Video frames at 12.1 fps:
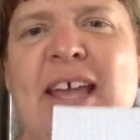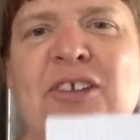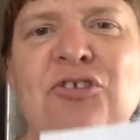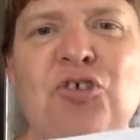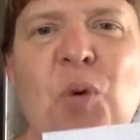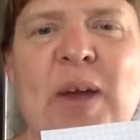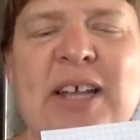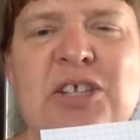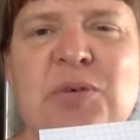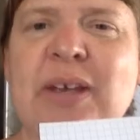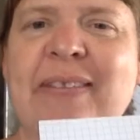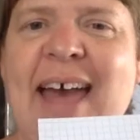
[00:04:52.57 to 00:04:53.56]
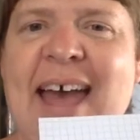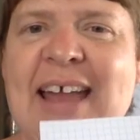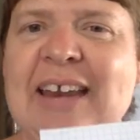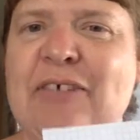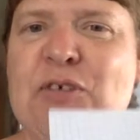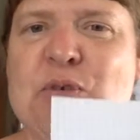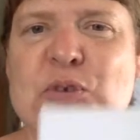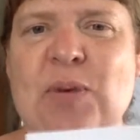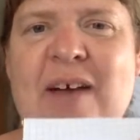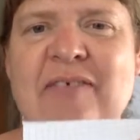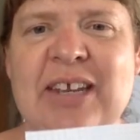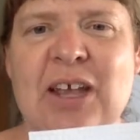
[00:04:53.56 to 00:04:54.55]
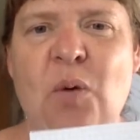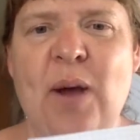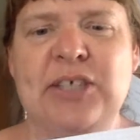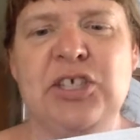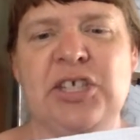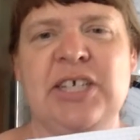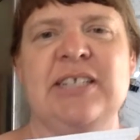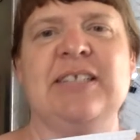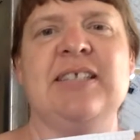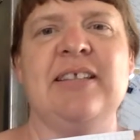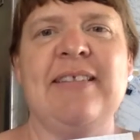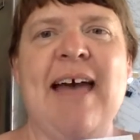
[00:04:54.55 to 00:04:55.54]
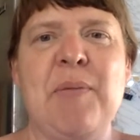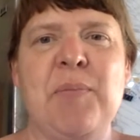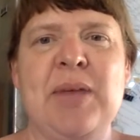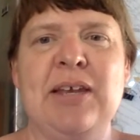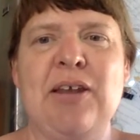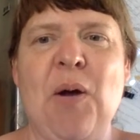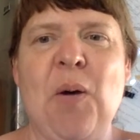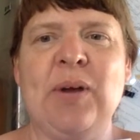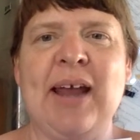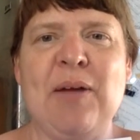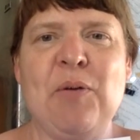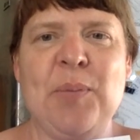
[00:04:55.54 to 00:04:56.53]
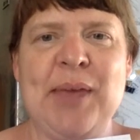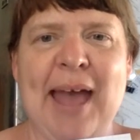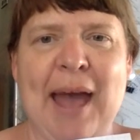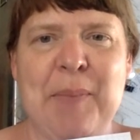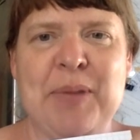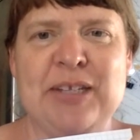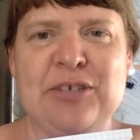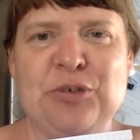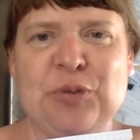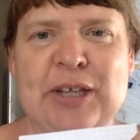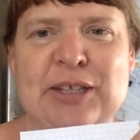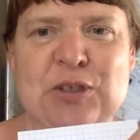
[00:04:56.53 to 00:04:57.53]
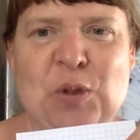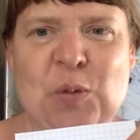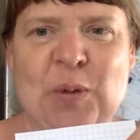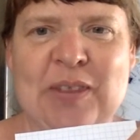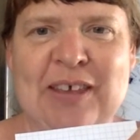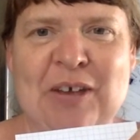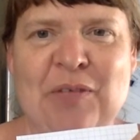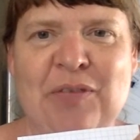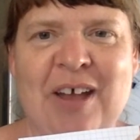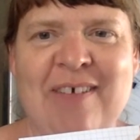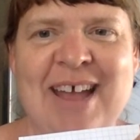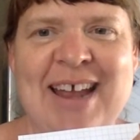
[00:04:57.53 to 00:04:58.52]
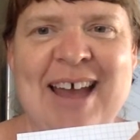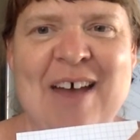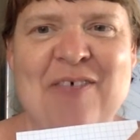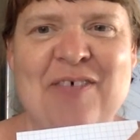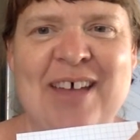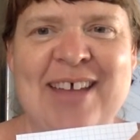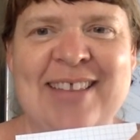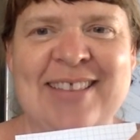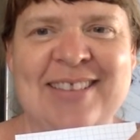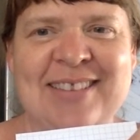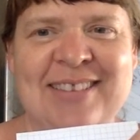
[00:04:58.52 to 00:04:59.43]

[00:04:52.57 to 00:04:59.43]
enjoy doing that. If you do have any questions, let me know, and I will be happy to consult with you. All right, have fun.